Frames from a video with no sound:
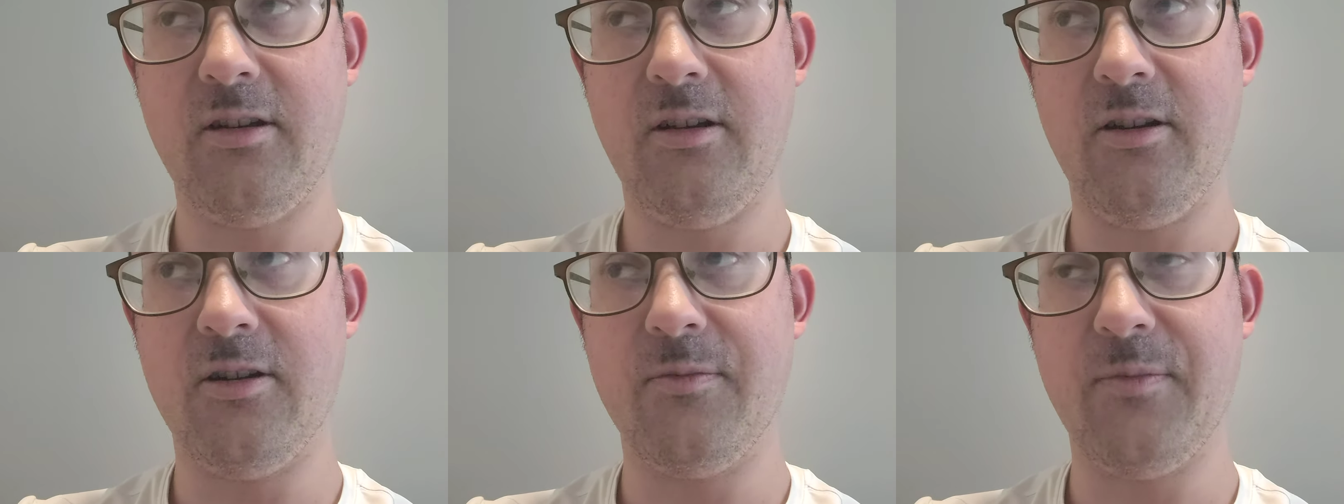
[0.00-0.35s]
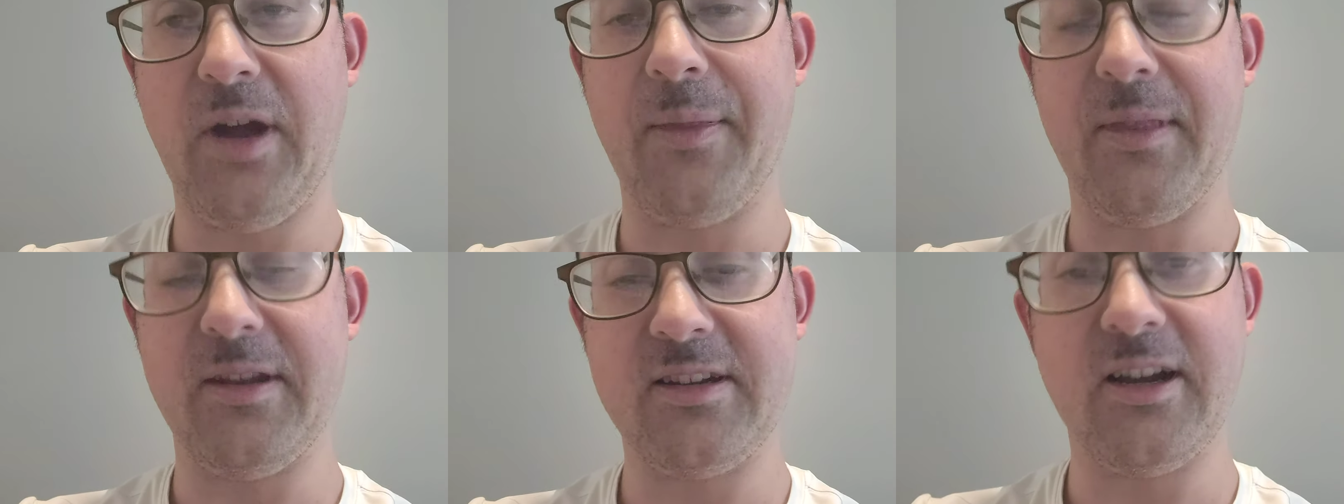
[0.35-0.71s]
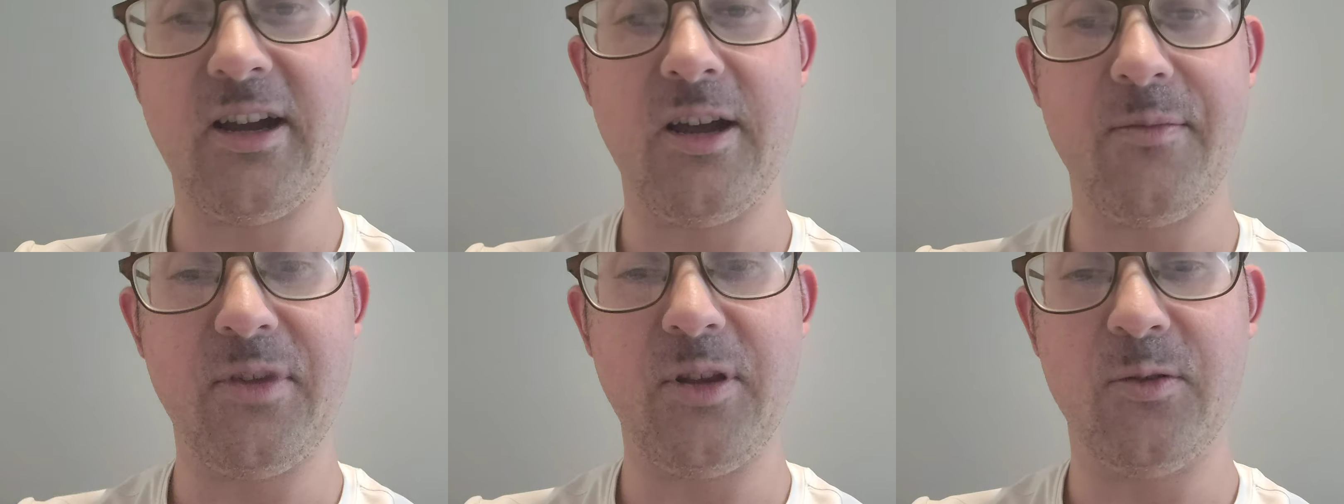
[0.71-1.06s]
At the
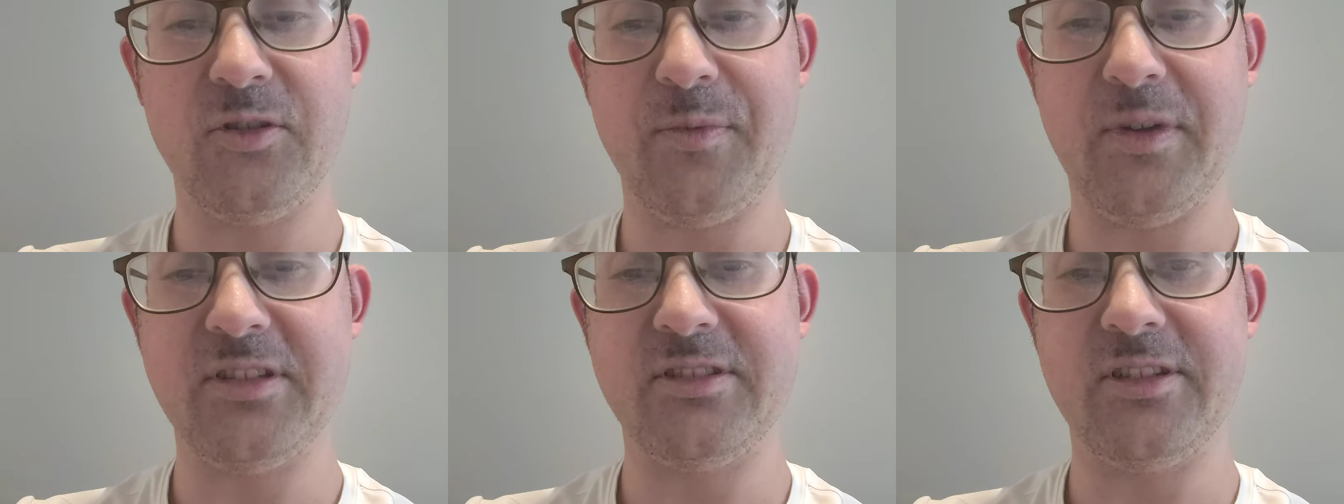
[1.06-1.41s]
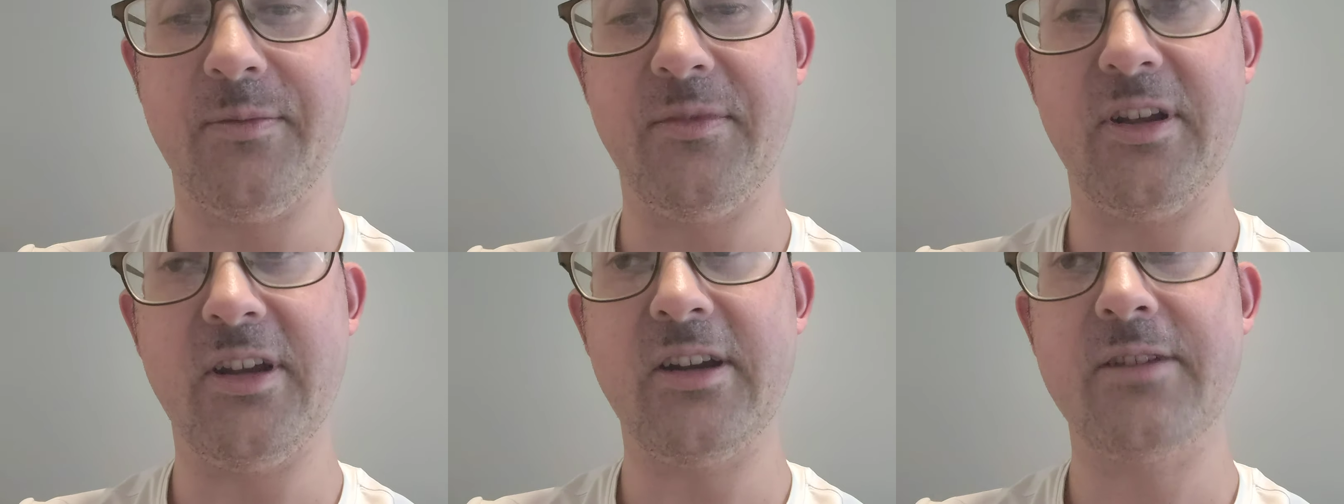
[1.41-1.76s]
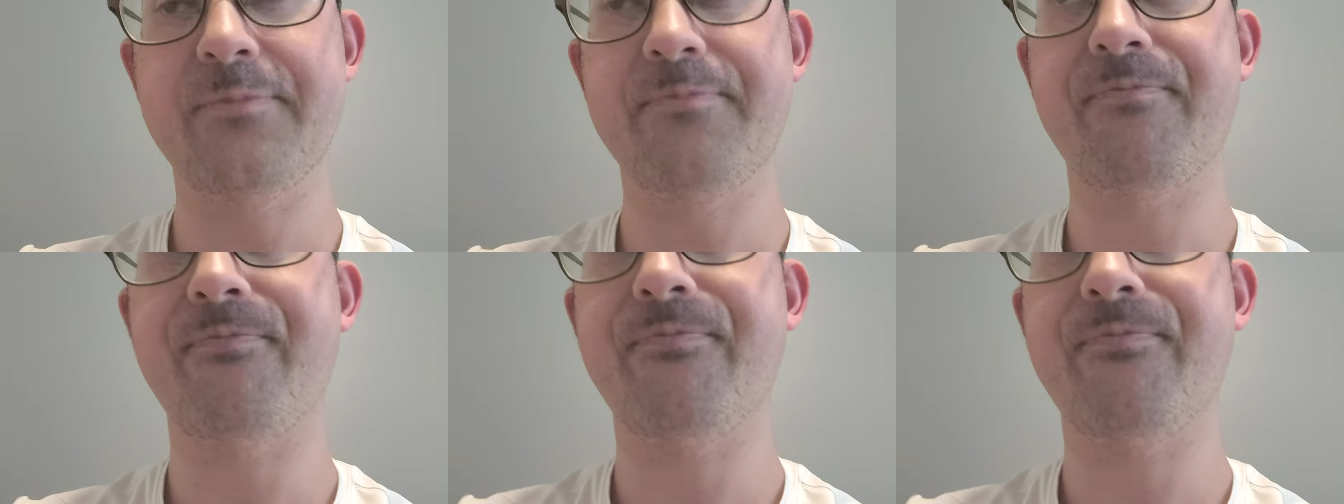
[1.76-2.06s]
time, he was my stepdad.